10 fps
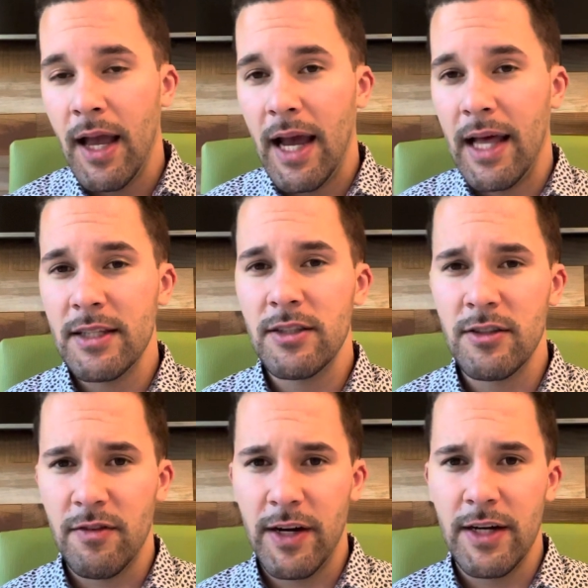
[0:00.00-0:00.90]
And this is
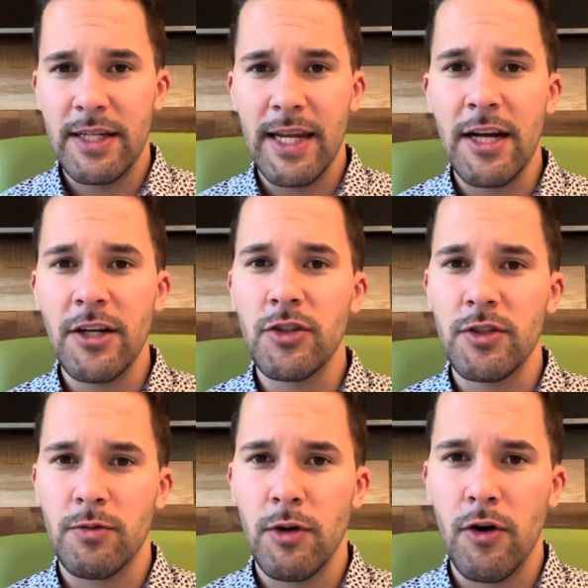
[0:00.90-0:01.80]
a very
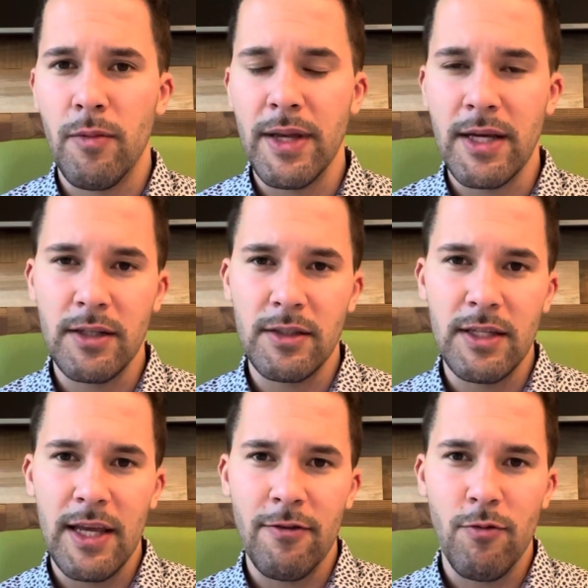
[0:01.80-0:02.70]
dangerous road because
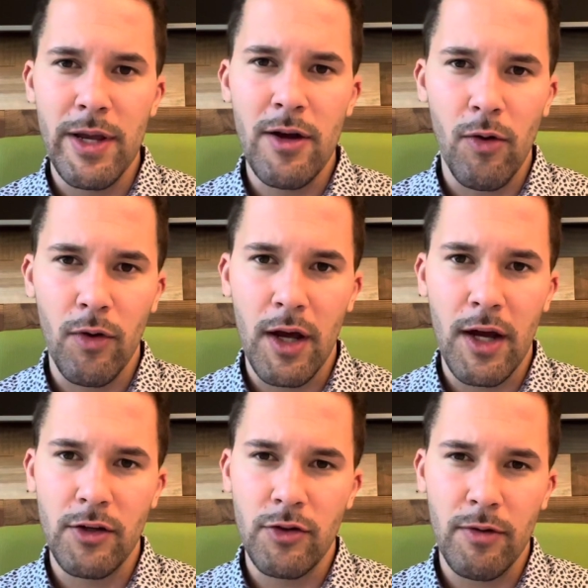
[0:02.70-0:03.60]
if we hold
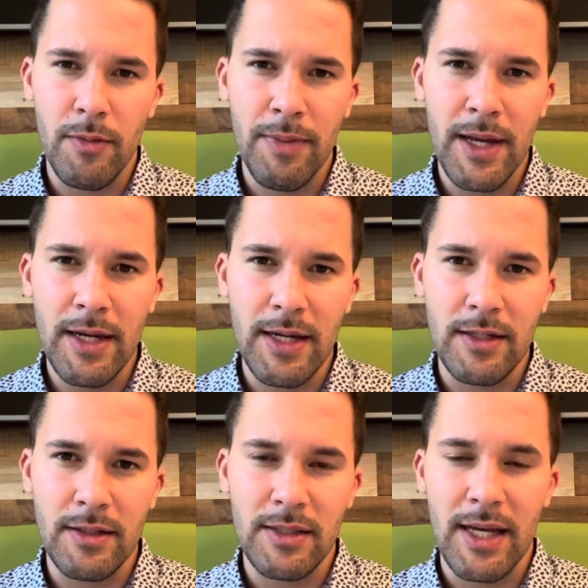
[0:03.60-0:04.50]
on to
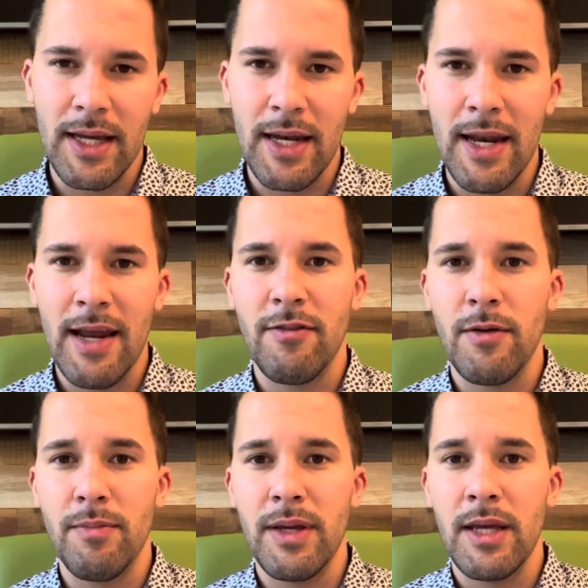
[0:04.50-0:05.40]
opinions that can never
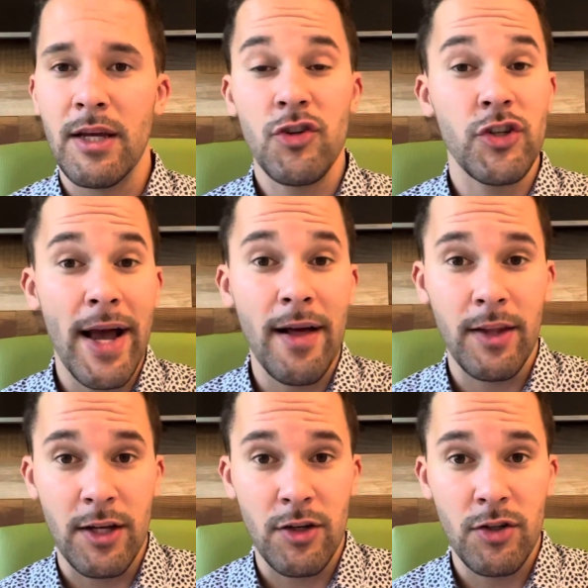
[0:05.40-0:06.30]
be
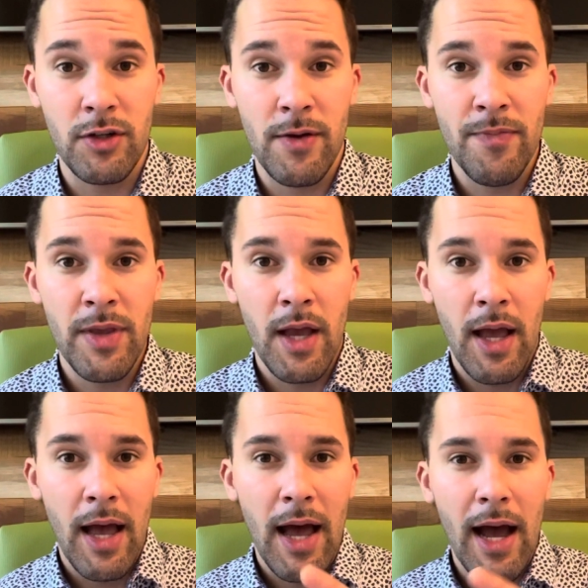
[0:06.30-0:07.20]
challenged,
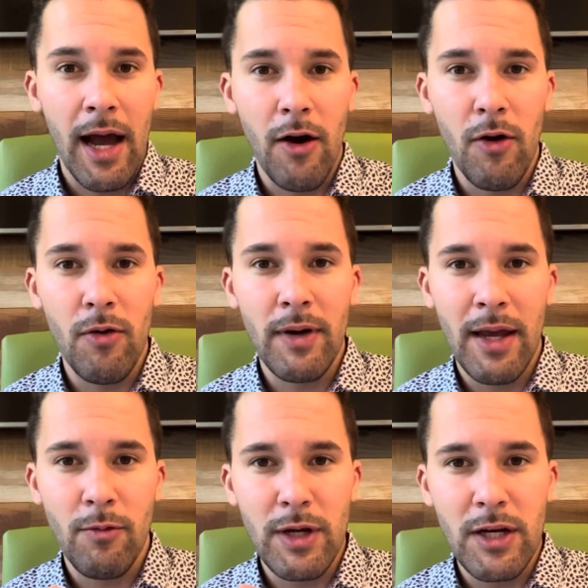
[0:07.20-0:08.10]
how
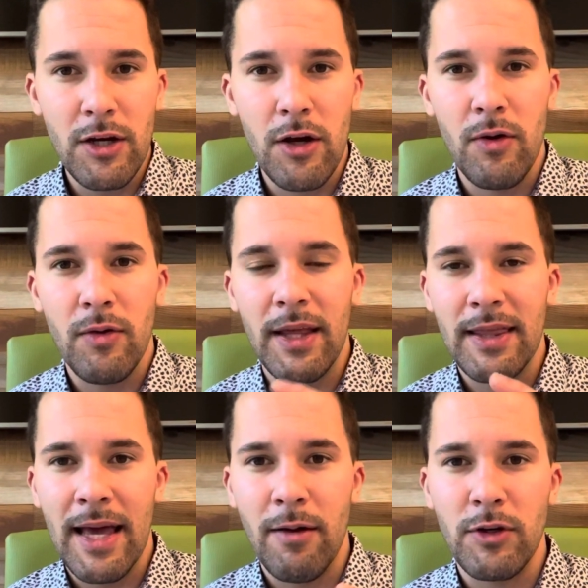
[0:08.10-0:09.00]
can we know that
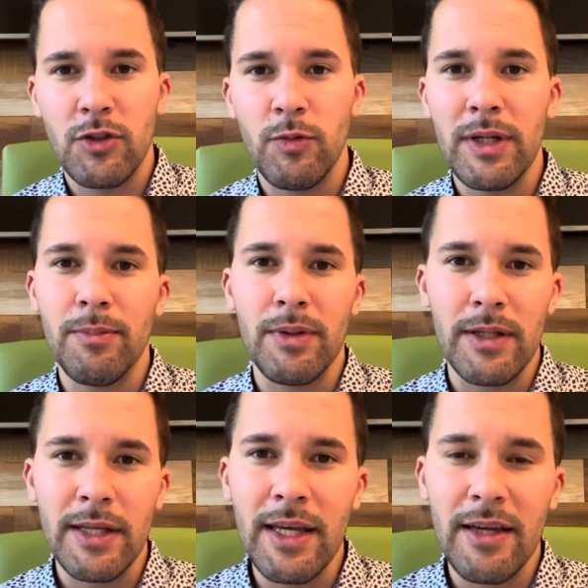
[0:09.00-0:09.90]
that which we
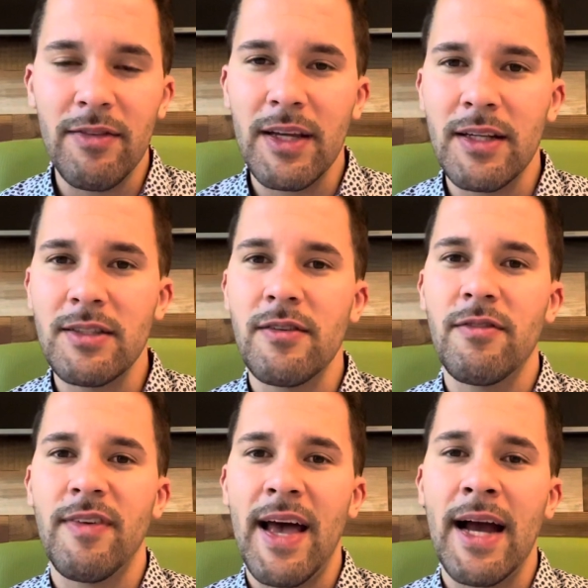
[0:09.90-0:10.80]
believe is in
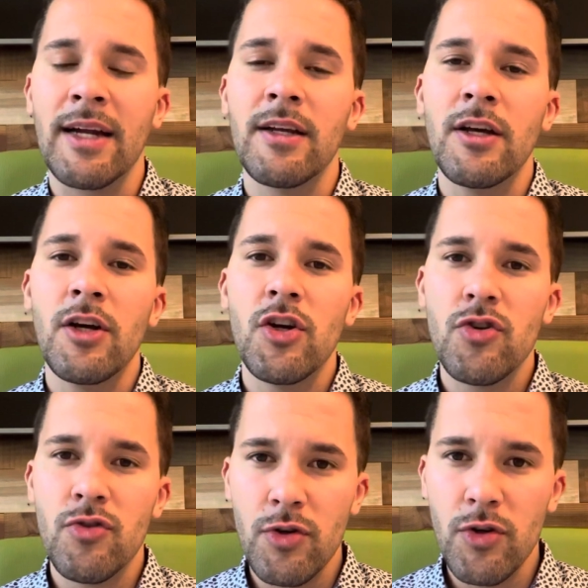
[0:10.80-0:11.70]
fact
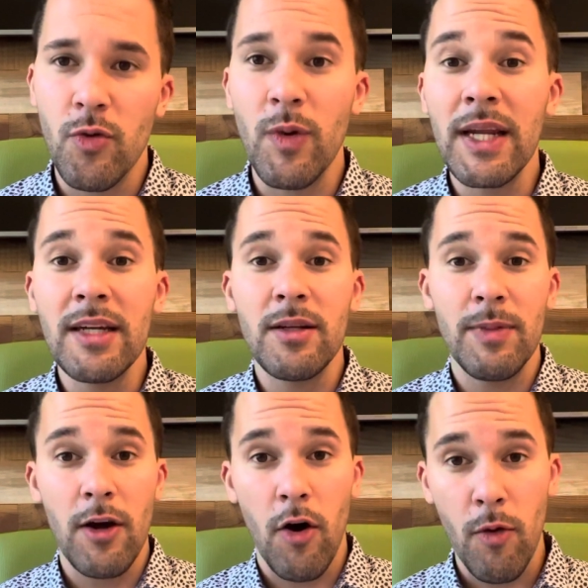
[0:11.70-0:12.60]
true? We need to
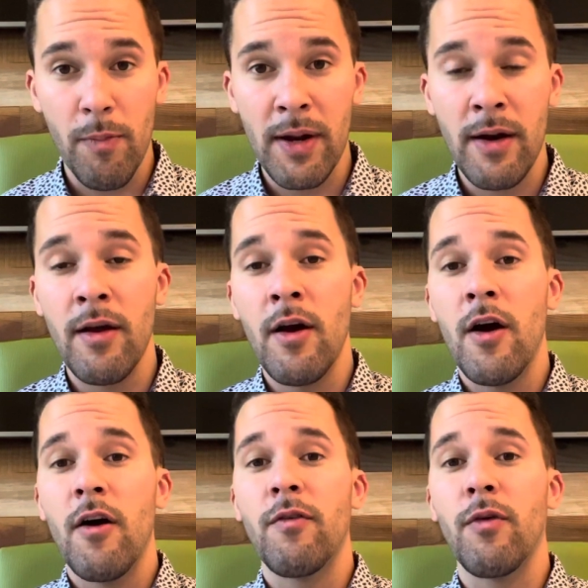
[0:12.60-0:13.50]
be open
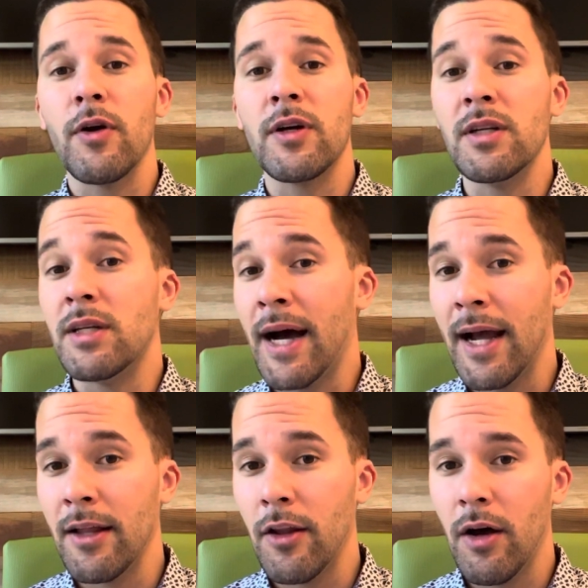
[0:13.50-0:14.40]
for good
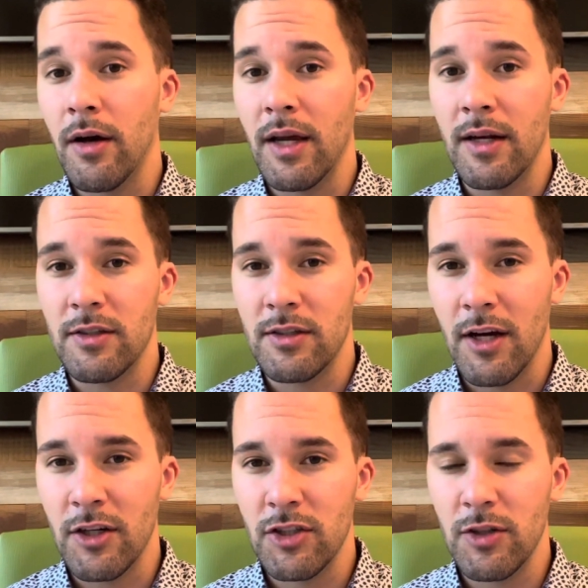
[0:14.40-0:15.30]
dialogue and
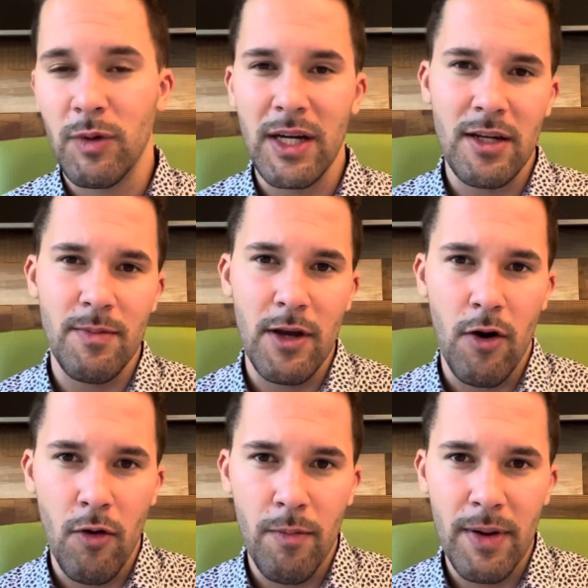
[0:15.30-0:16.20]
discussion, we need to be
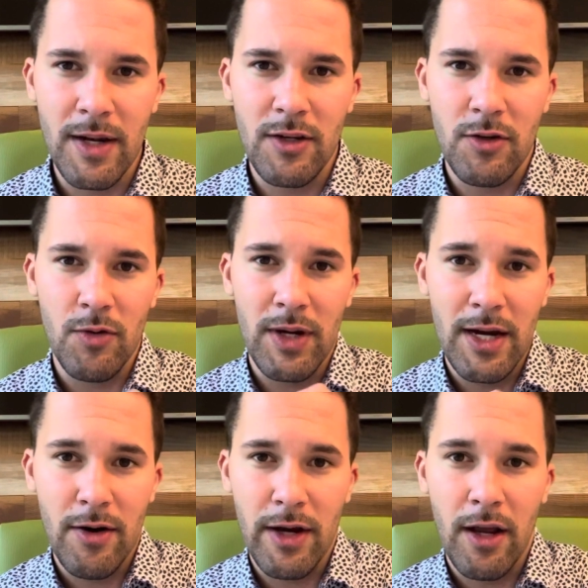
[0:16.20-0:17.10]
open to
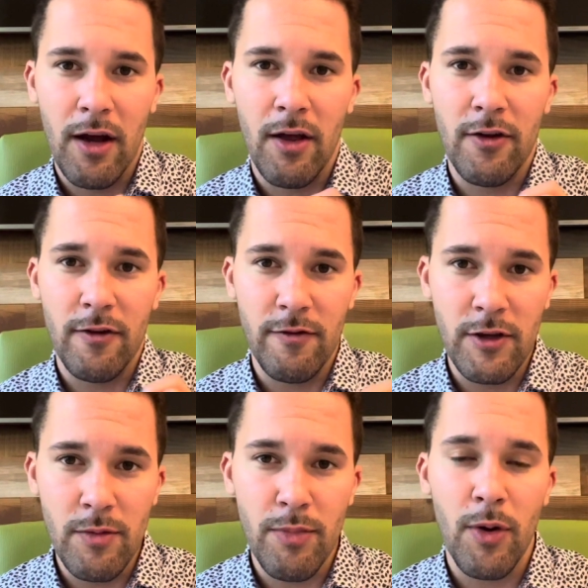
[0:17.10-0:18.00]
hearing other
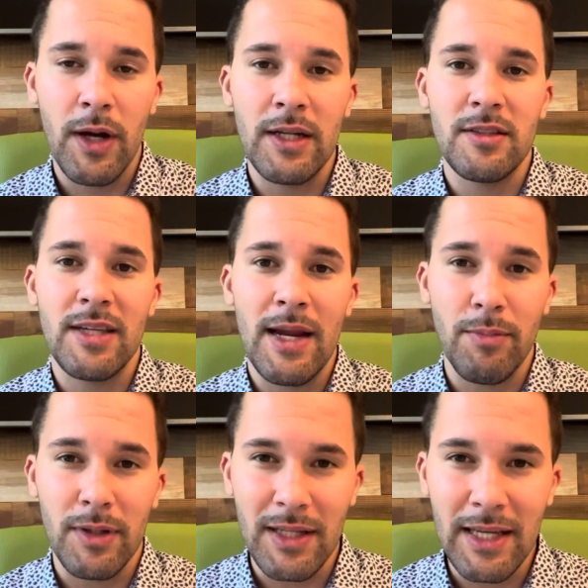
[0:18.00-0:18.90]
viewpoints and
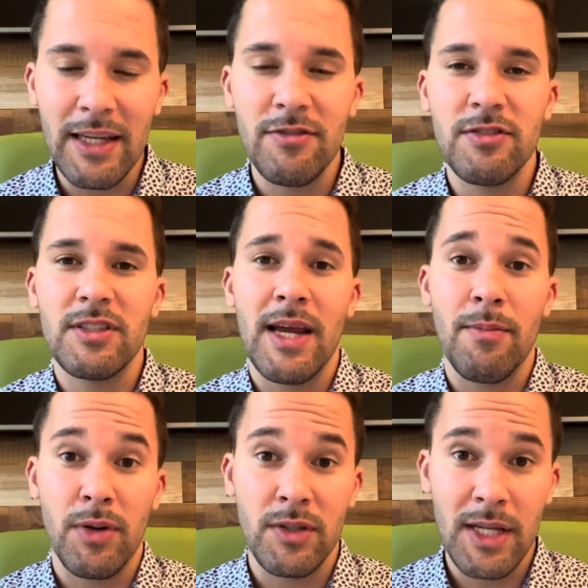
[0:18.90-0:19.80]
beliefs and
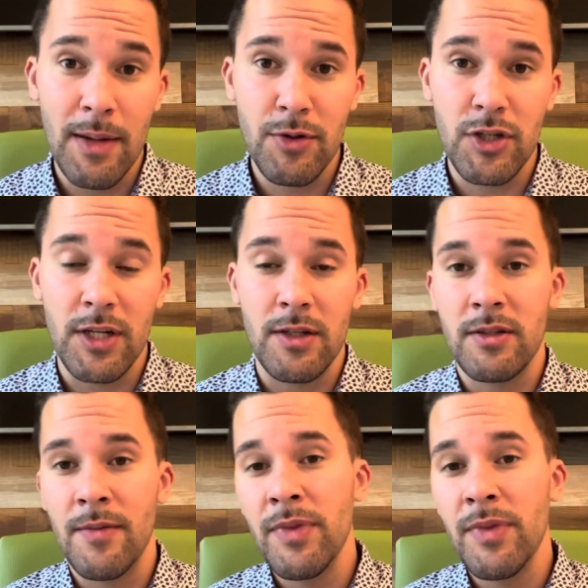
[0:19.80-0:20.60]
perceptions.